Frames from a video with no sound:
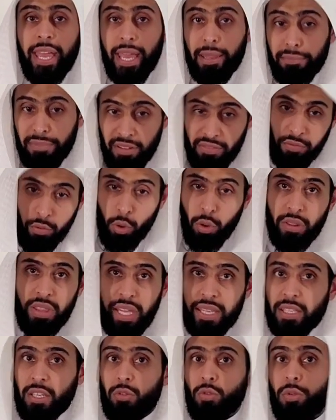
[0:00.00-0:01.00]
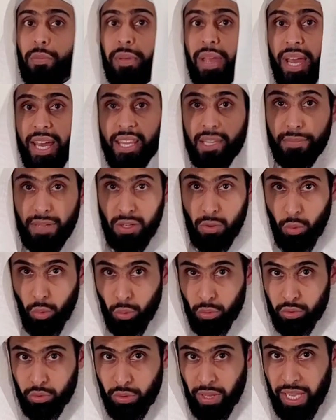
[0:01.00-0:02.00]
And before that, it would be either
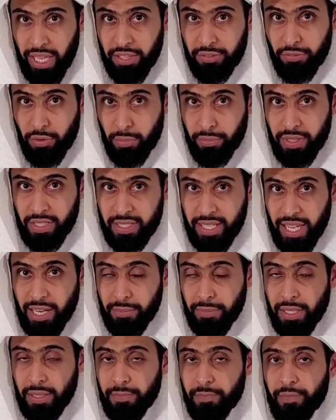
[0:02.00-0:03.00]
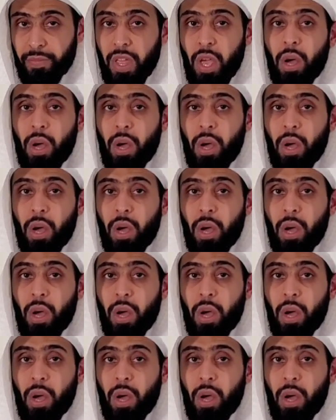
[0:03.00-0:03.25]
makruh to eat from this animal,